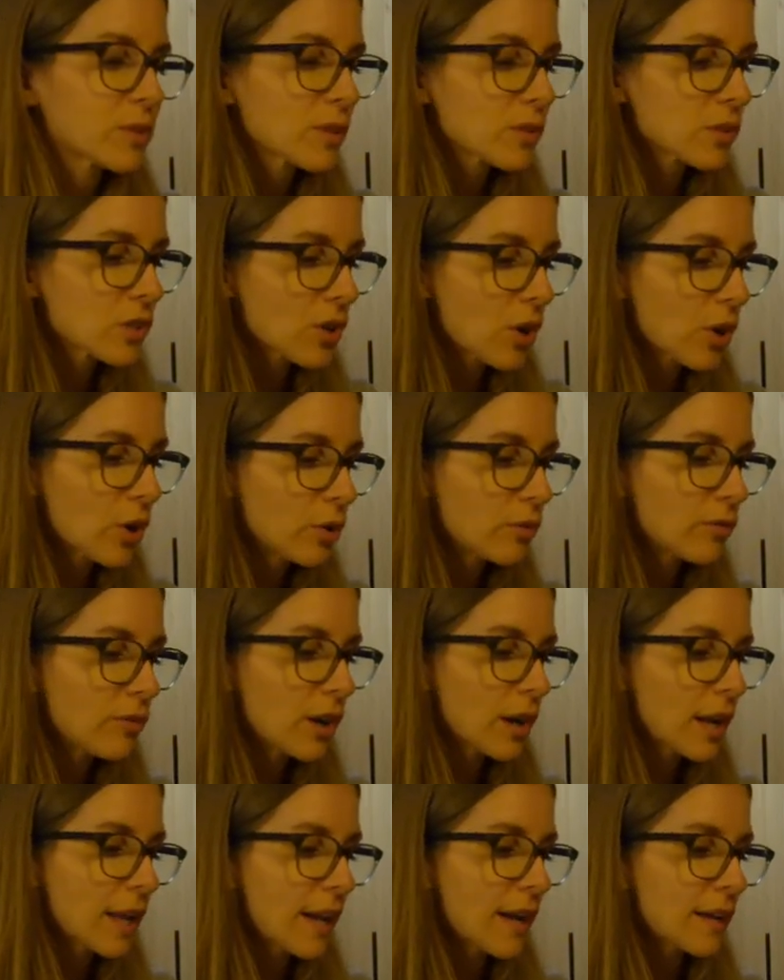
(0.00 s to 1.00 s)
So
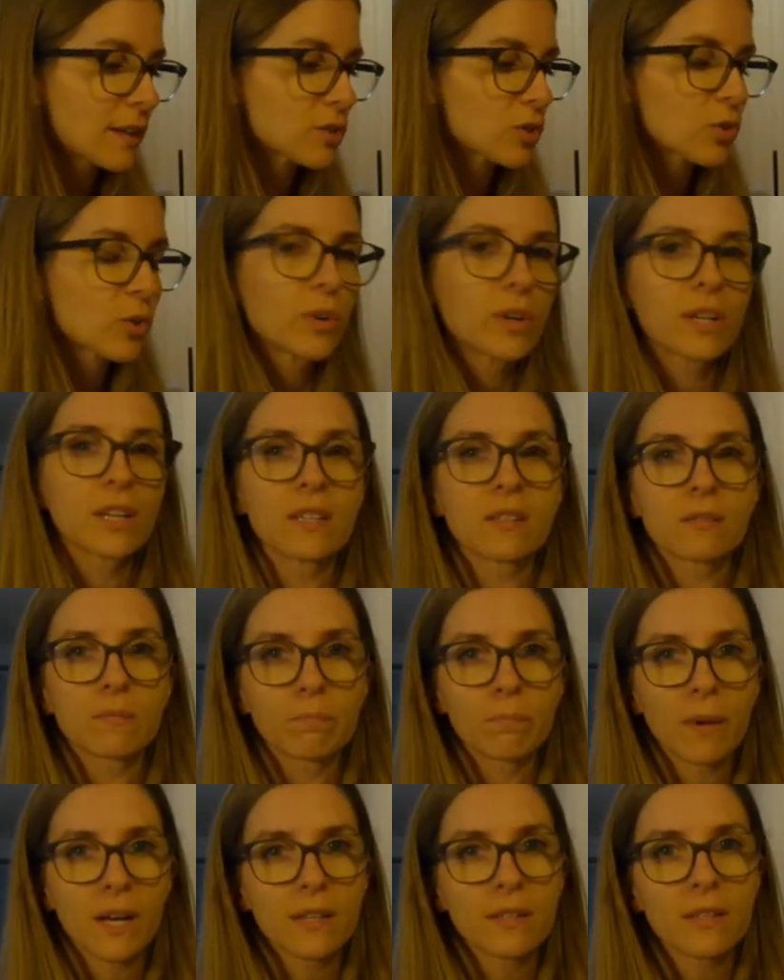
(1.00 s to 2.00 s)
Volkan took his
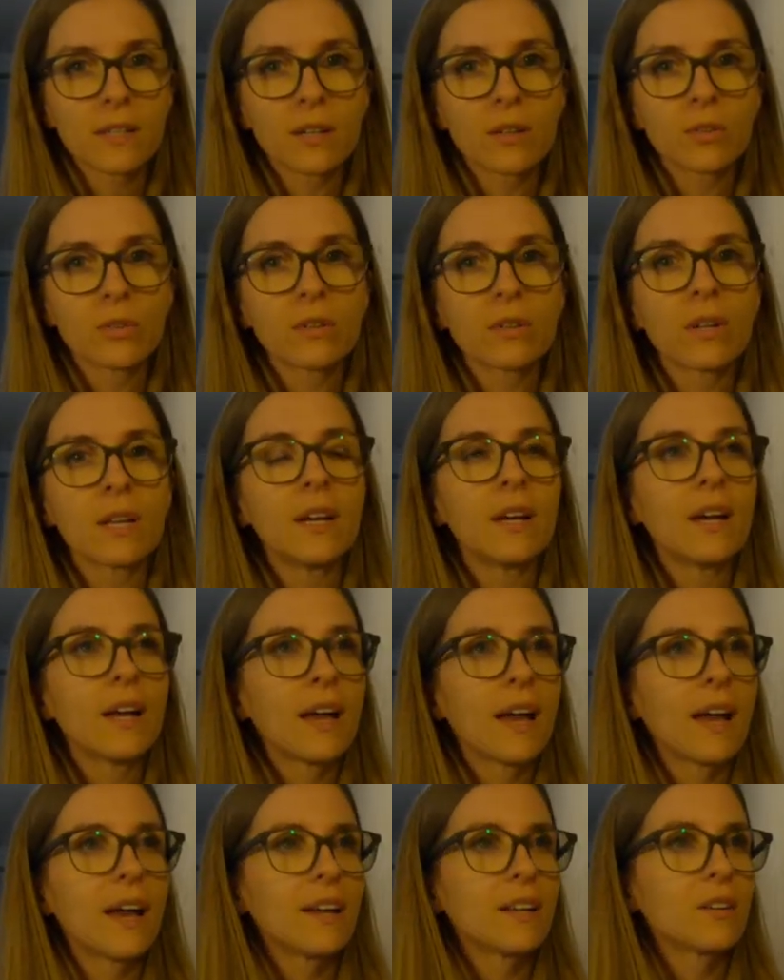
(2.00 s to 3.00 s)
bicycle
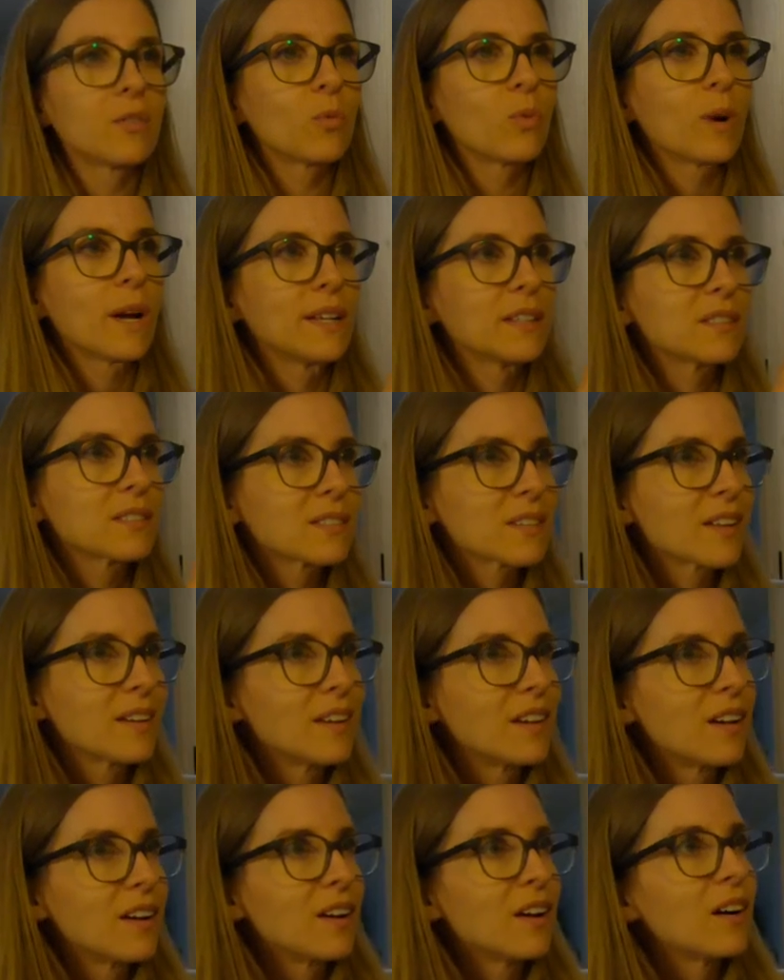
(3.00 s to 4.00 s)
and went
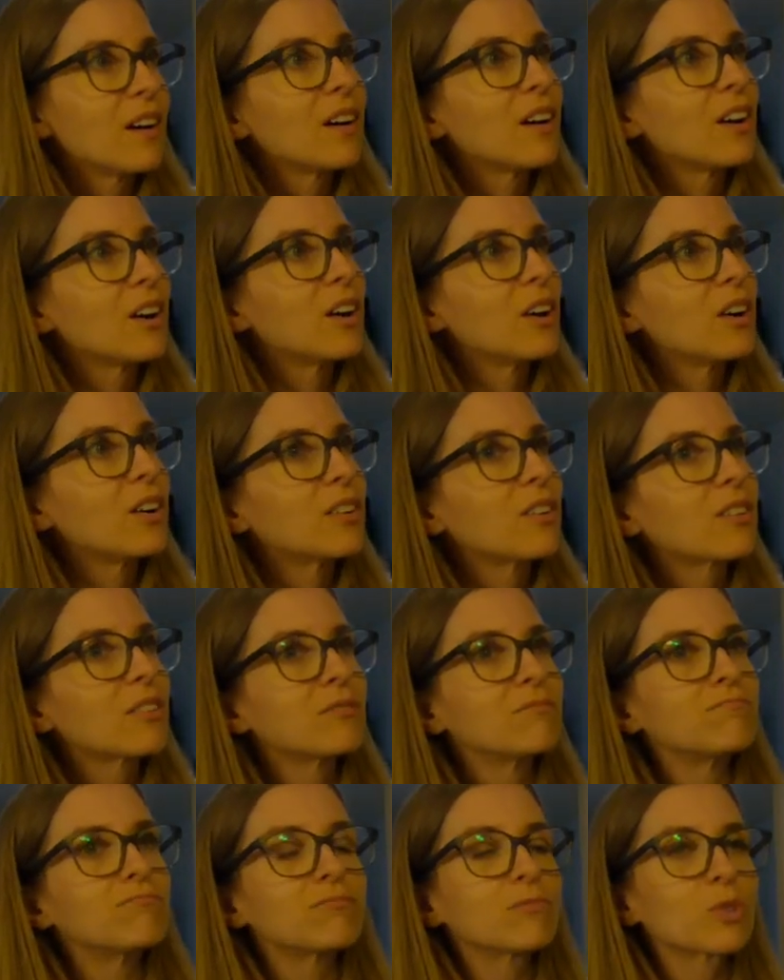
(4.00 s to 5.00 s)

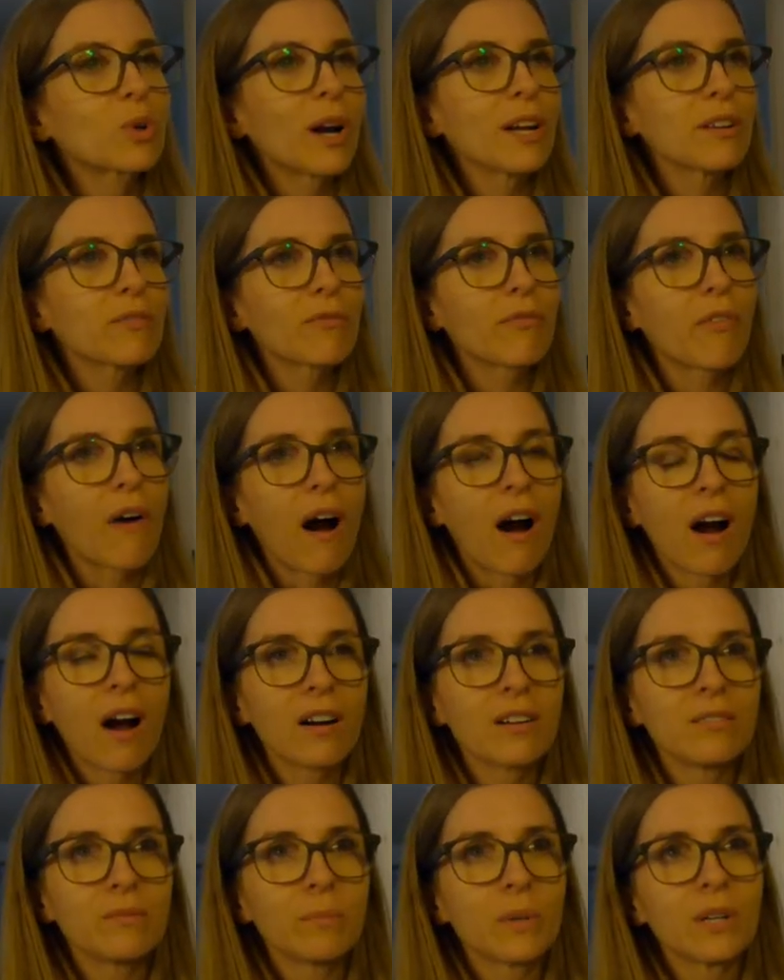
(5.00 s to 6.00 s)
quite
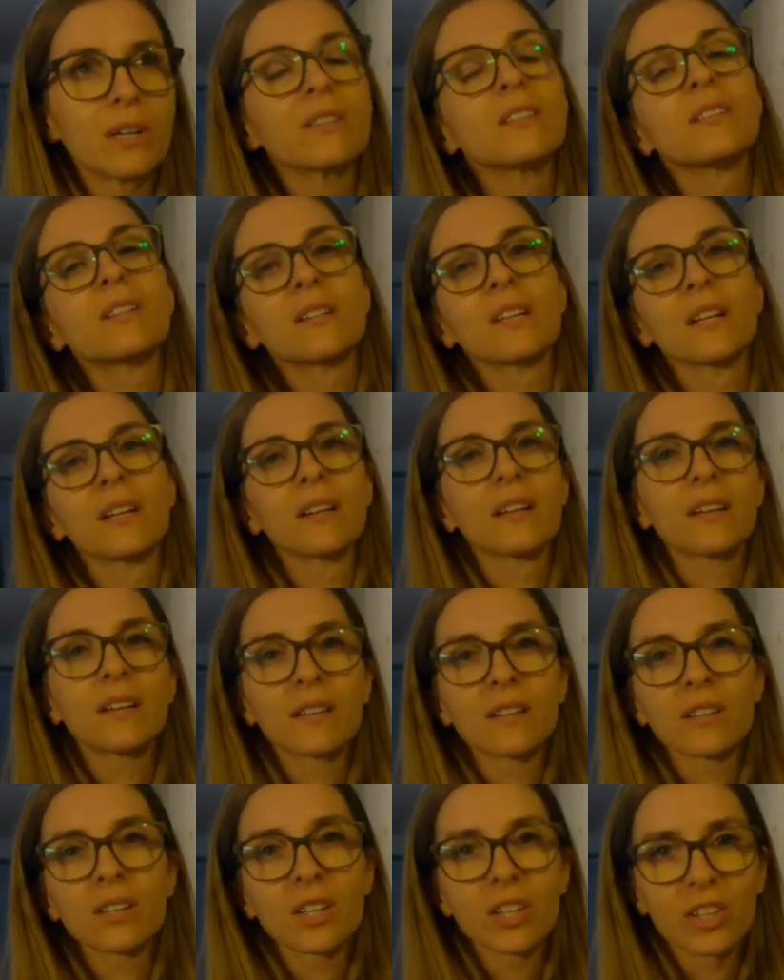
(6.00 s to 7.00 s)
far, but still
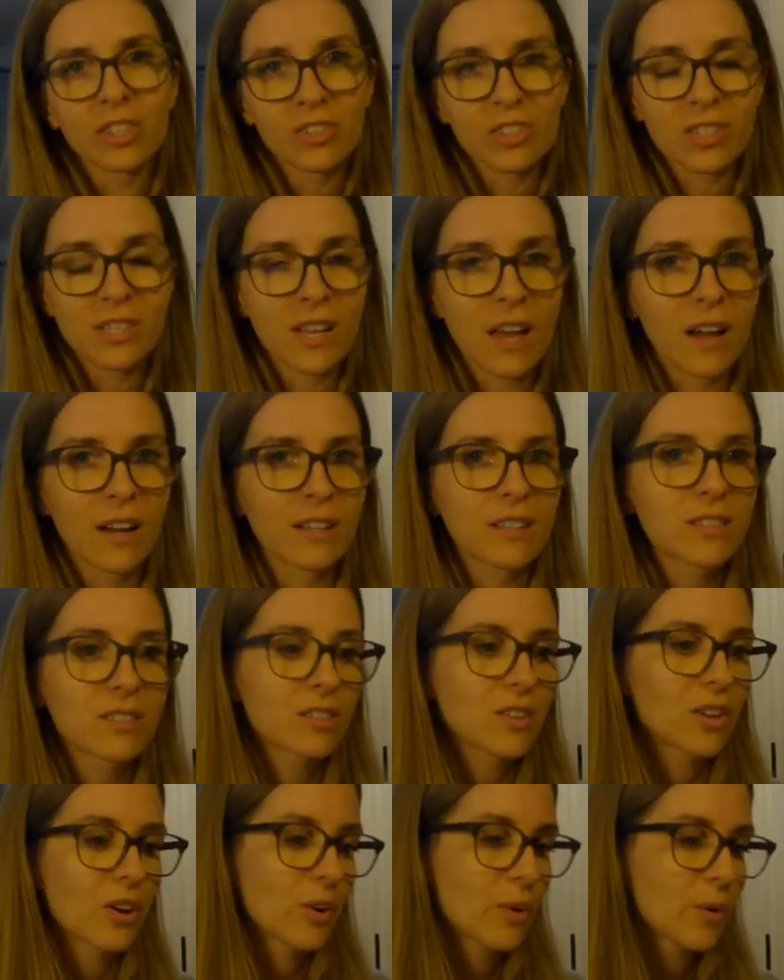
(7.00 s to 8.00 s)
in the countryside,
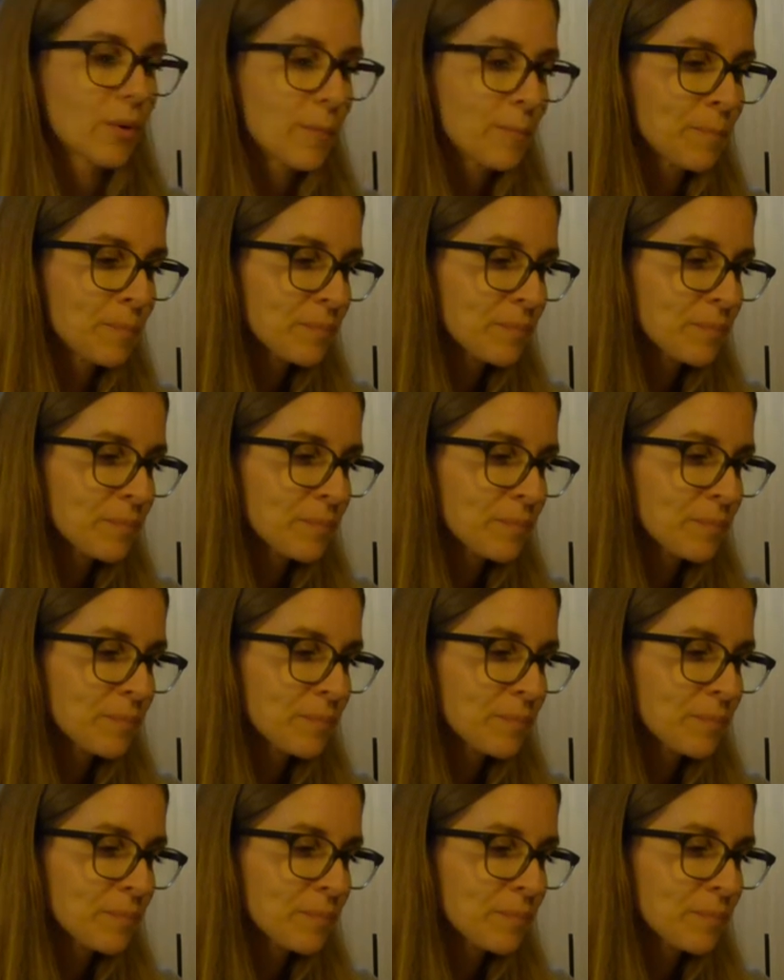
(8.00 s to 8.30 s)
so